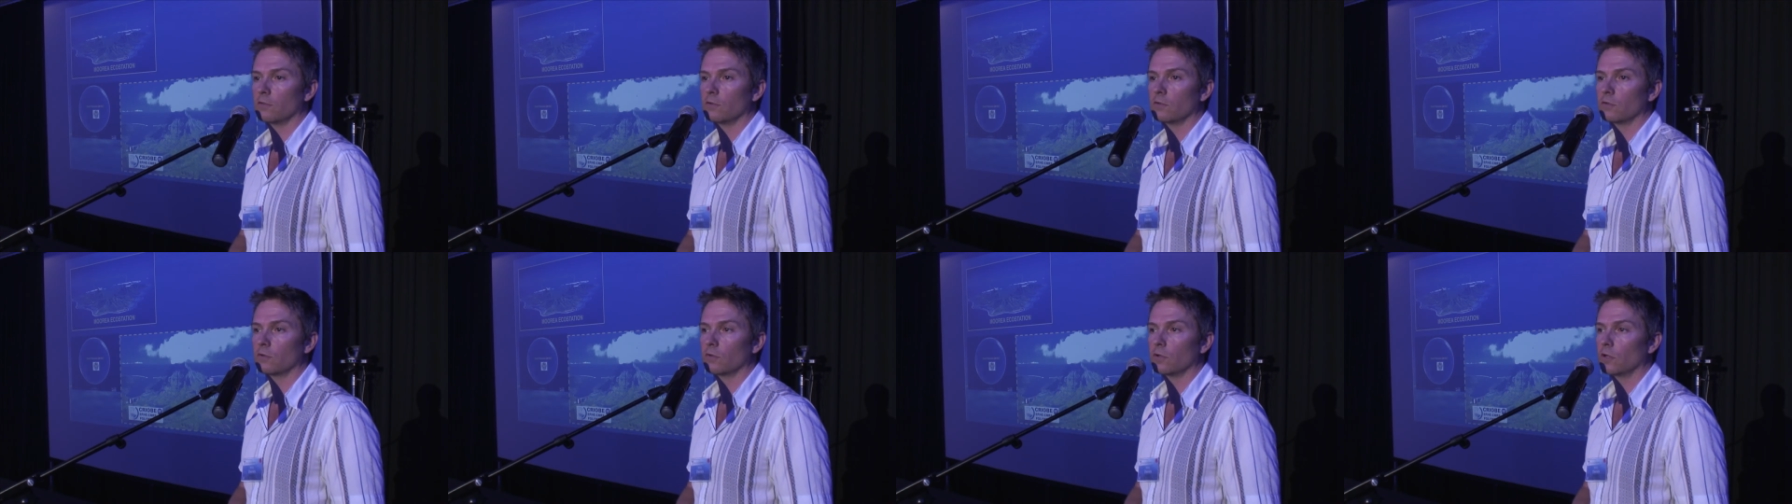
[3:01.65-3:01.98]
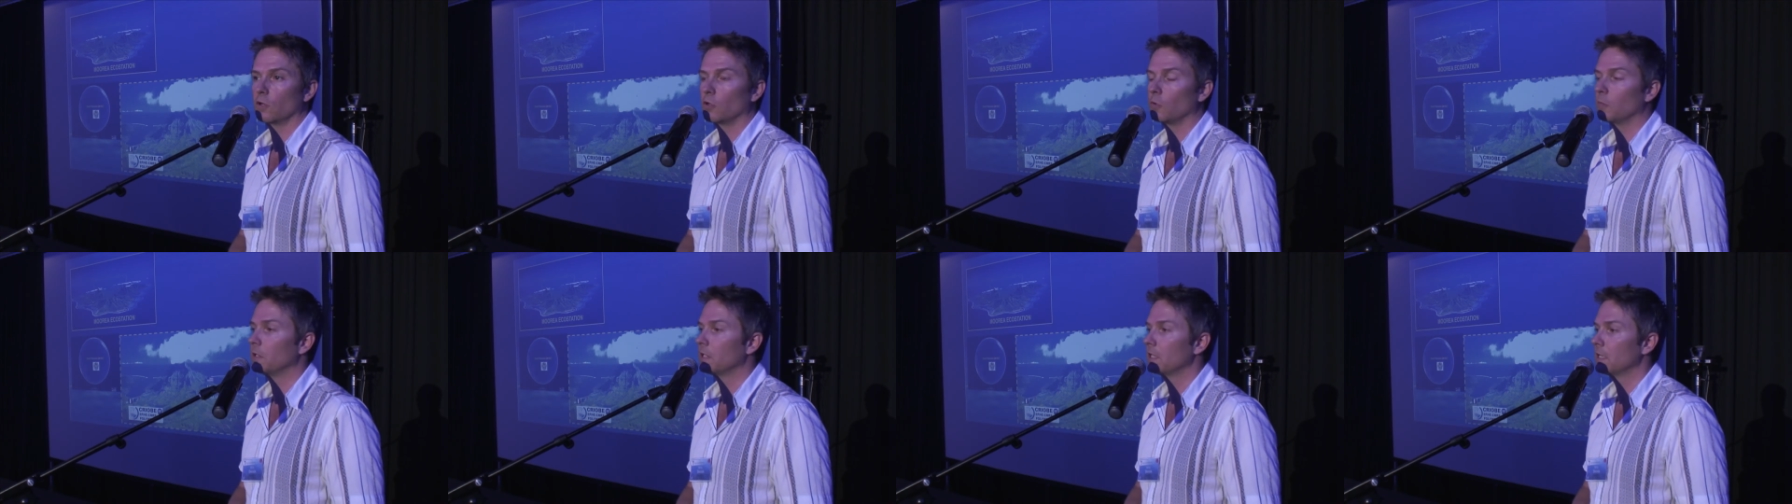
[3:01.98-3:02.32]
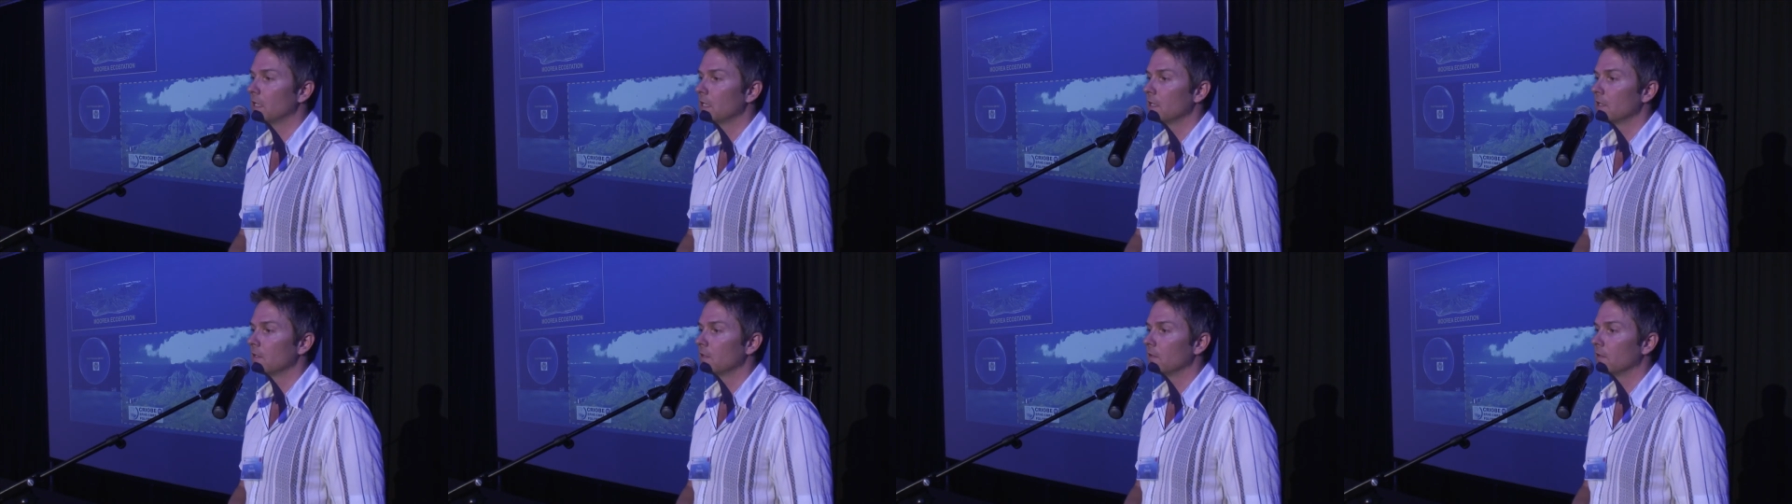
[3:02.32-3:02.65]
through CRIOBE
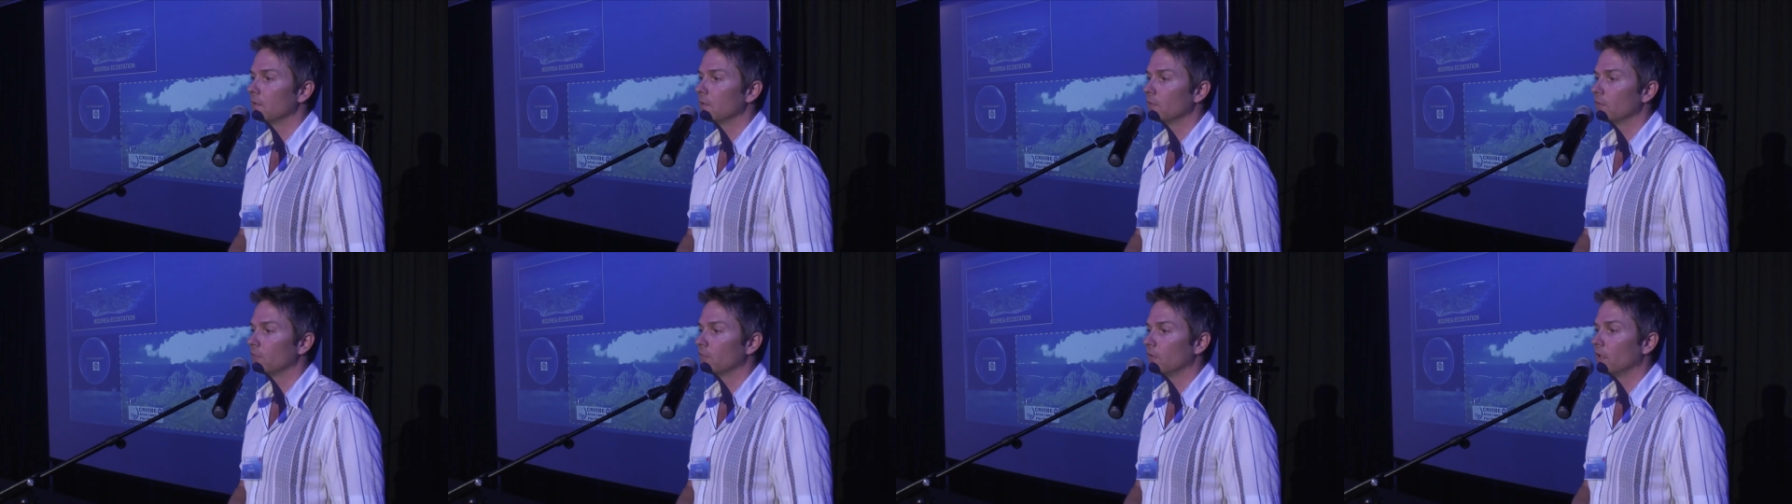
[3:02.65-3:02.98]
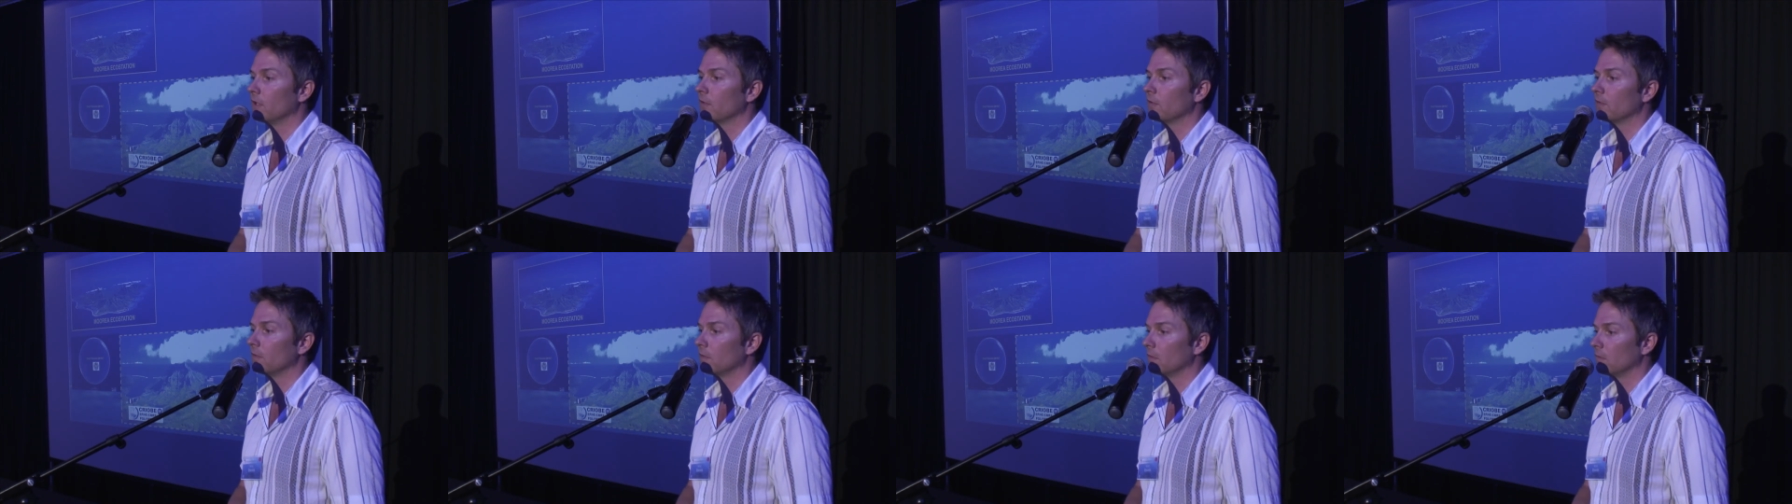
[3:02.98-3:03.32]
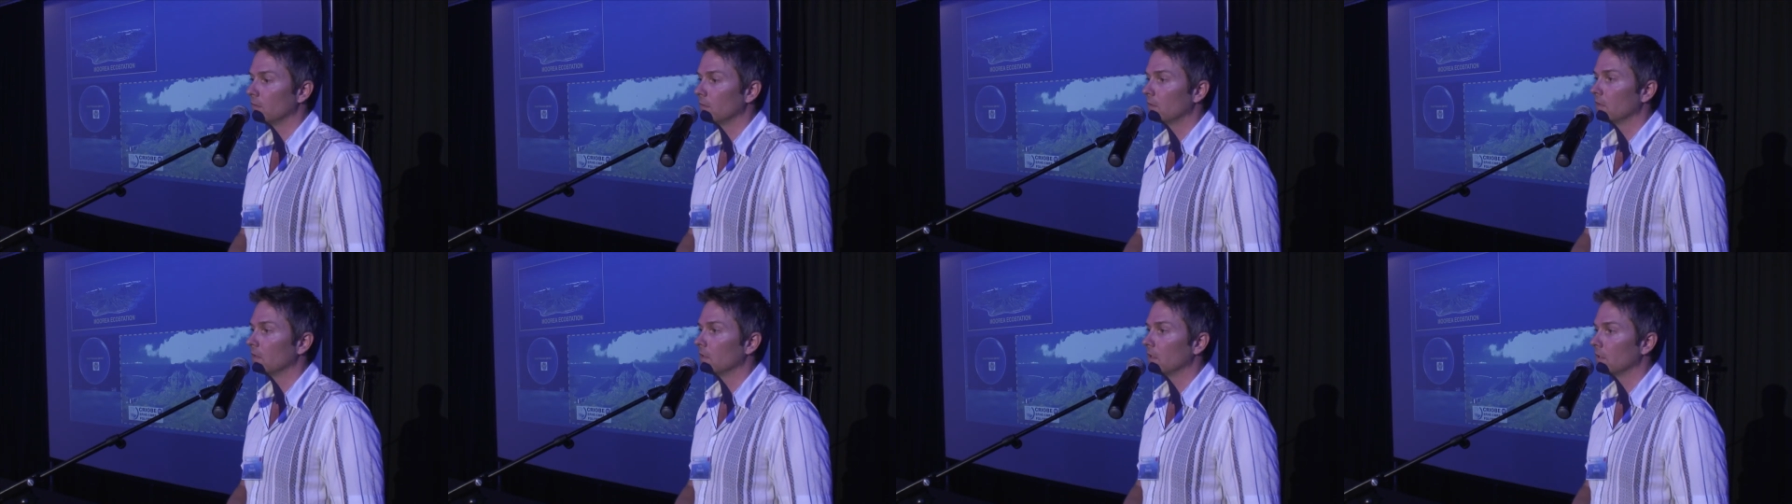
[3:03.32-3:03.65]
the
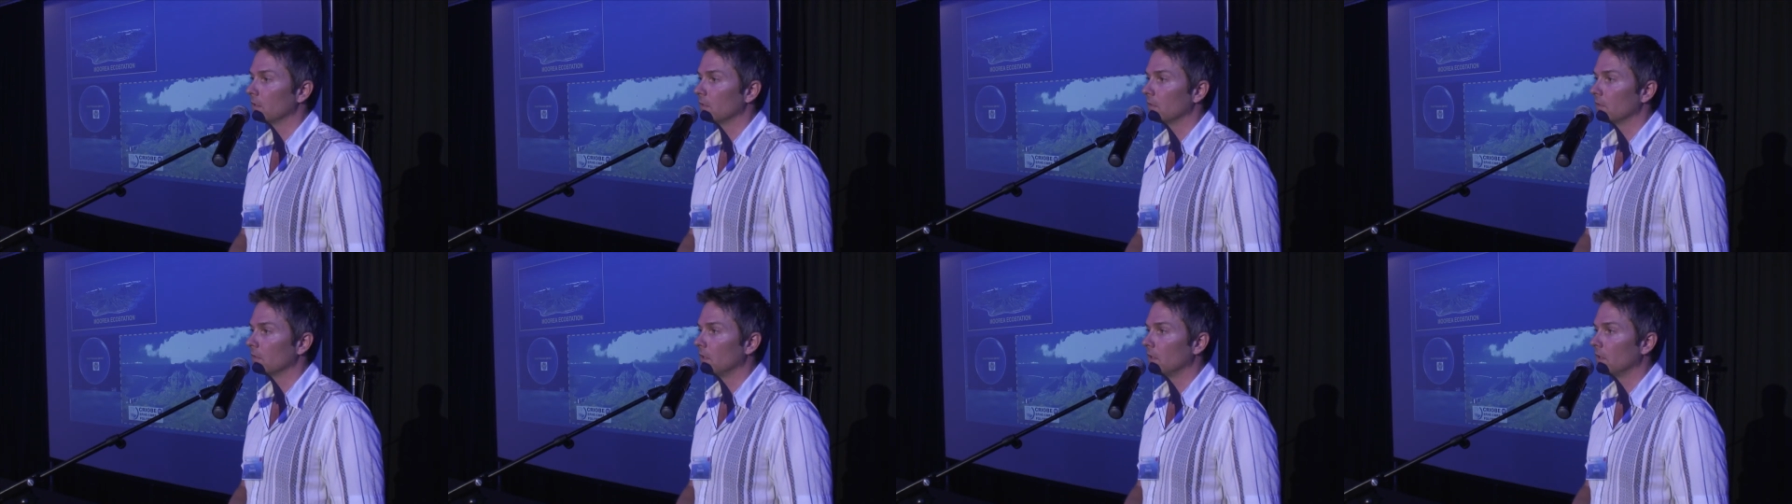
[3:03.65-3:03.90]
France's